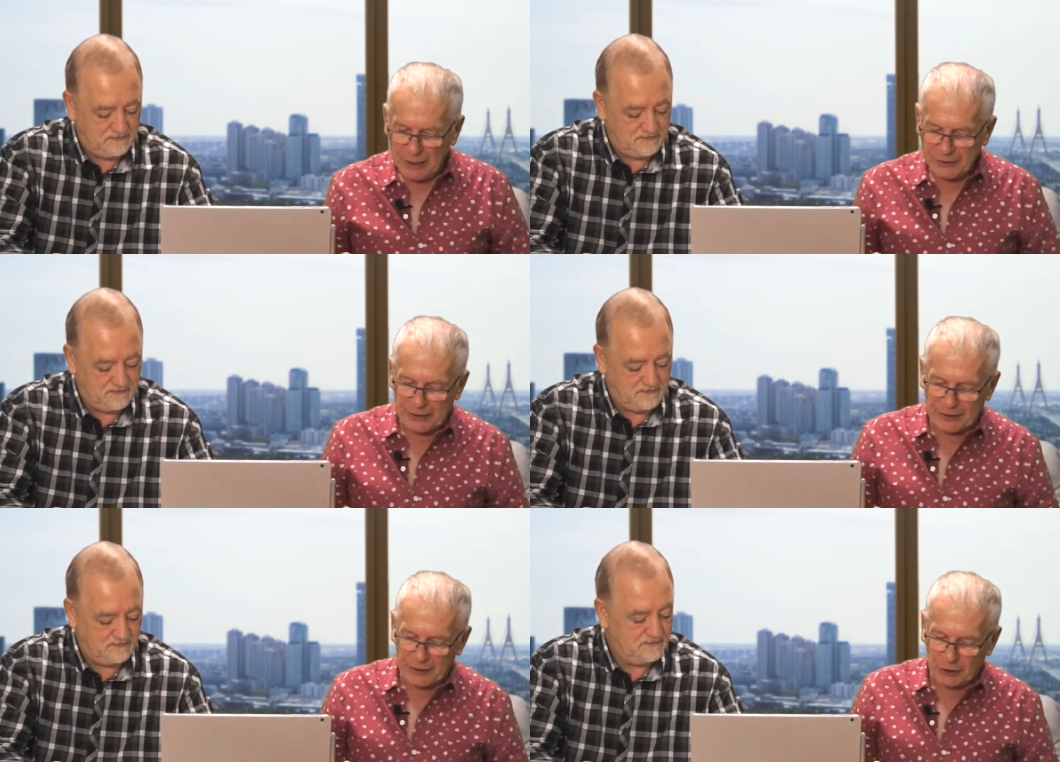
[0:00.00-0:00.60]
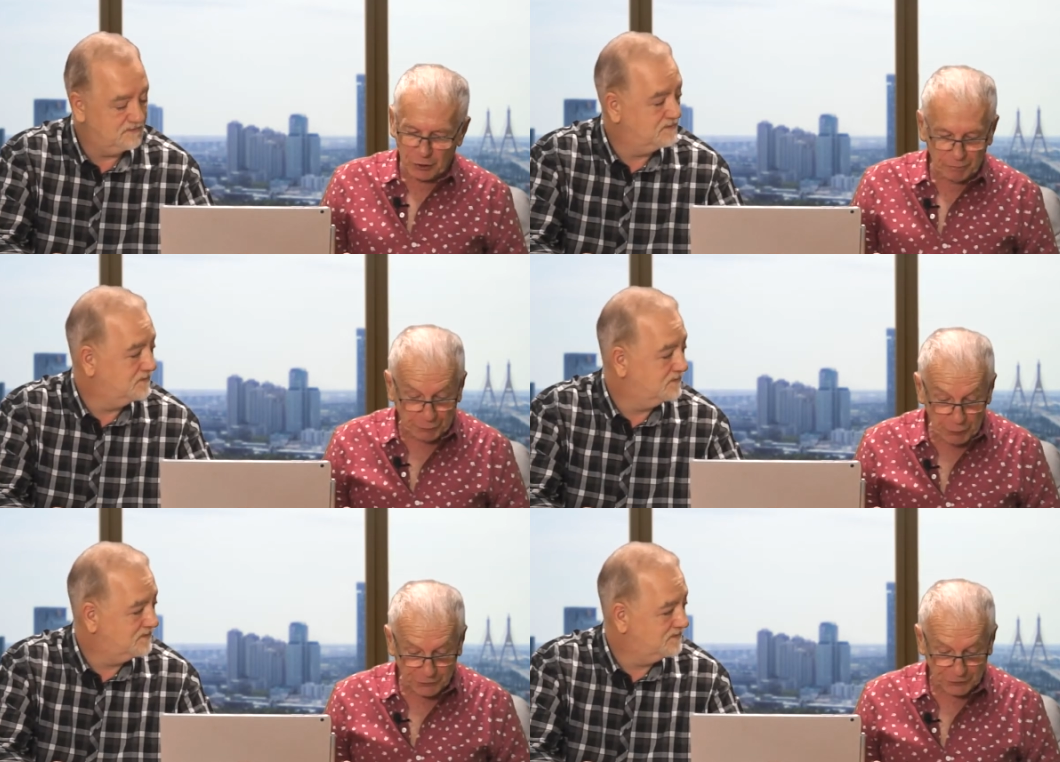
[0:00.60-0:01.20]
Speaker 1: said that a
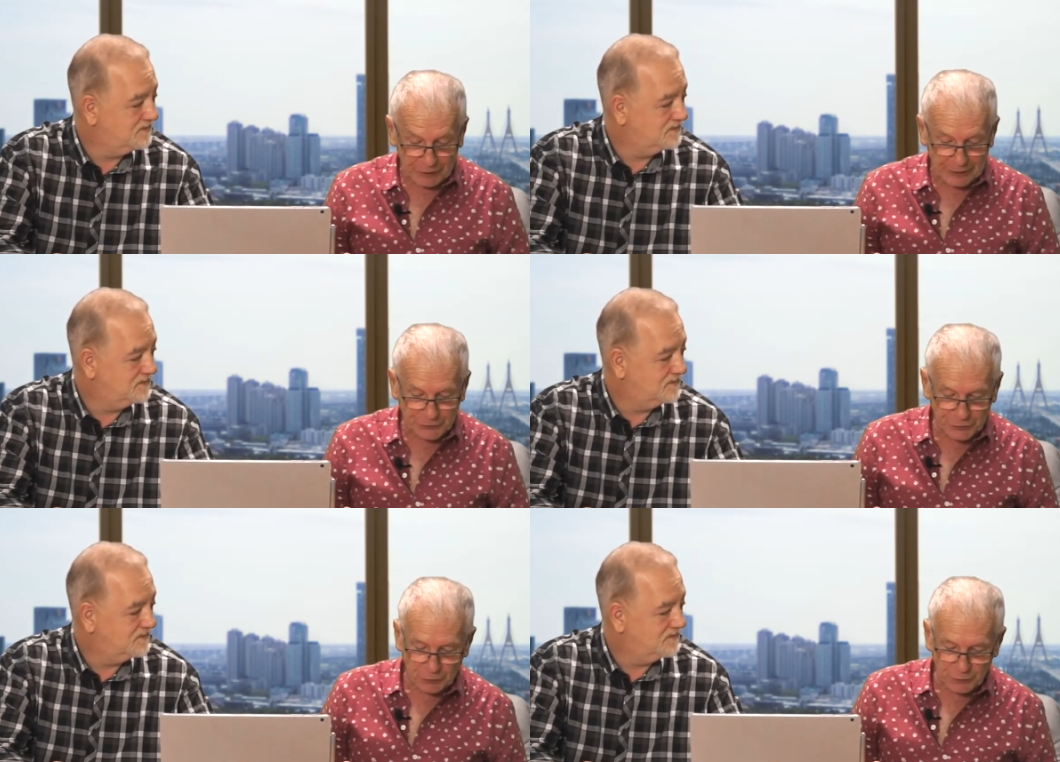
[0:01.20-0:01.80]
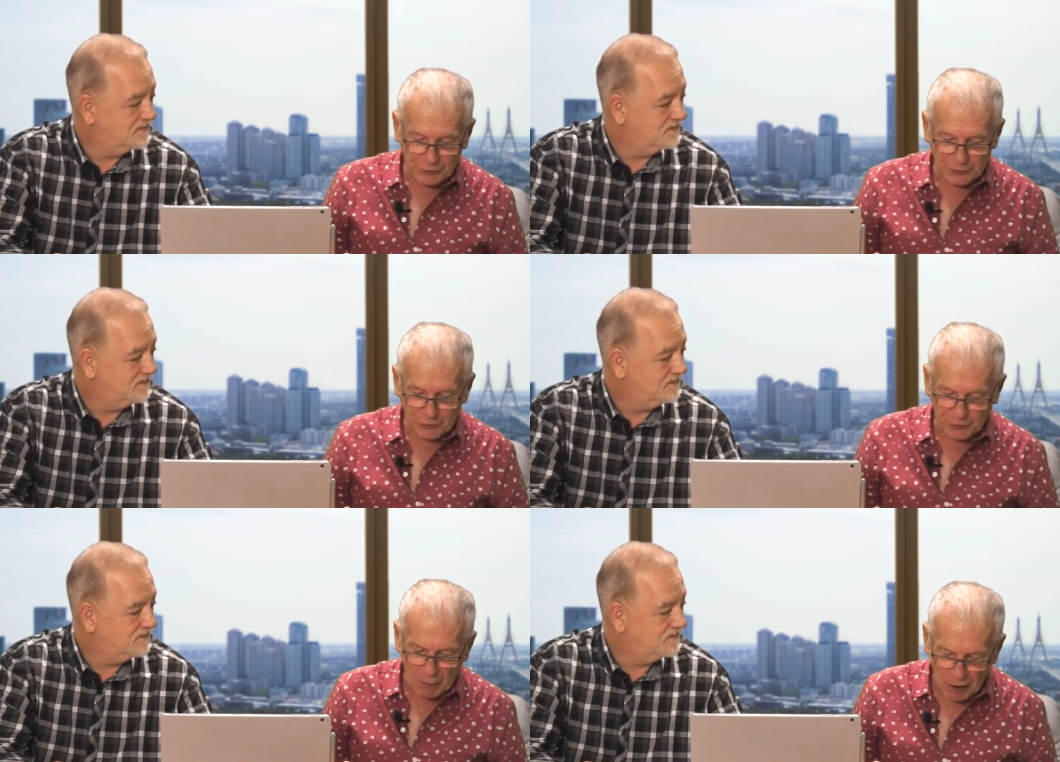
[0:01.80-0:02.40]
computer is used in
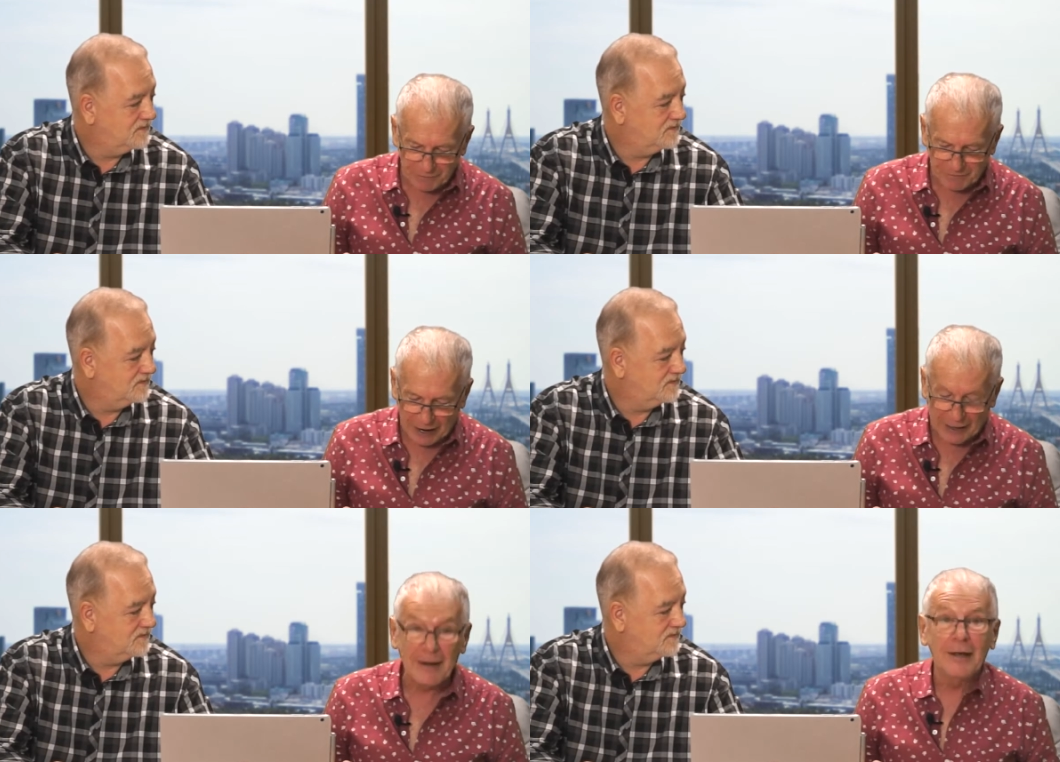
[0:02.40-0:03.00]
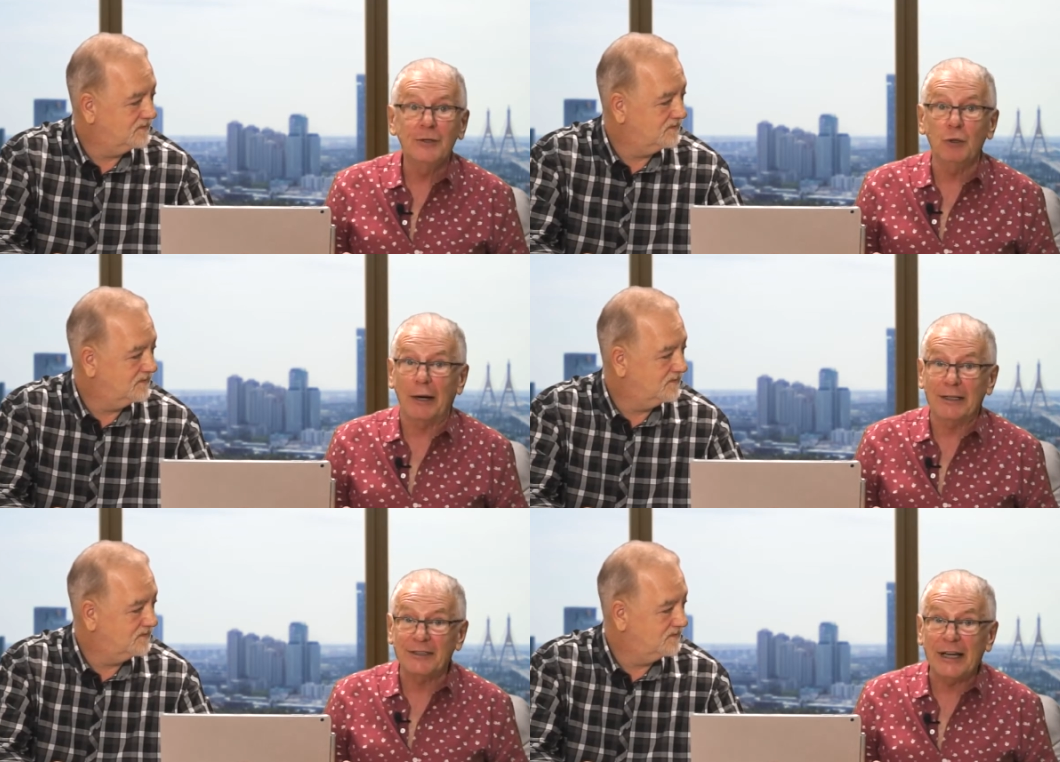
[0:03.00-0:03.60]
the smart van to
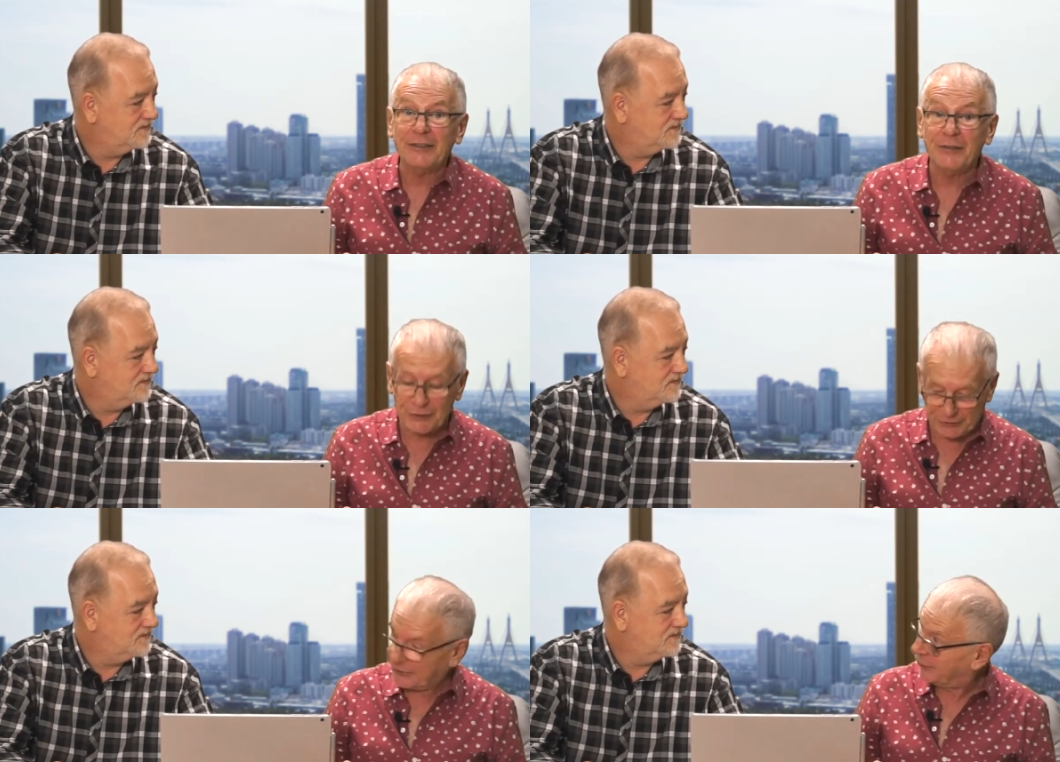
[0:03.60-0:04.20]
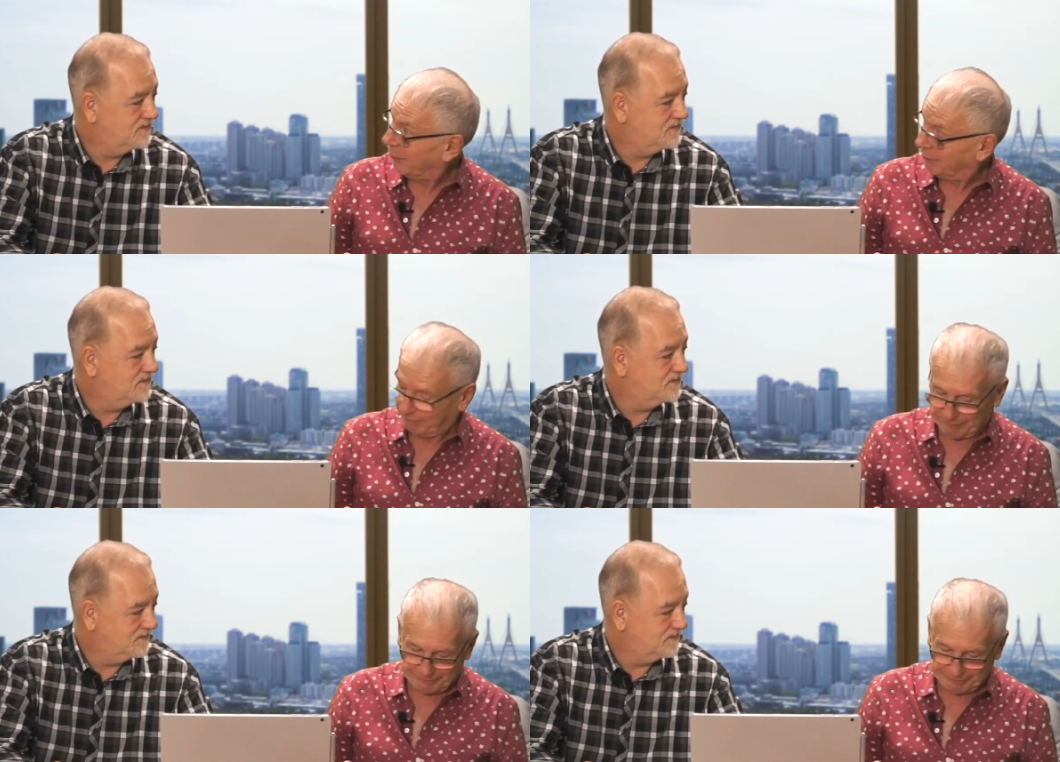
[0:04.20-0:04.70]
access the system.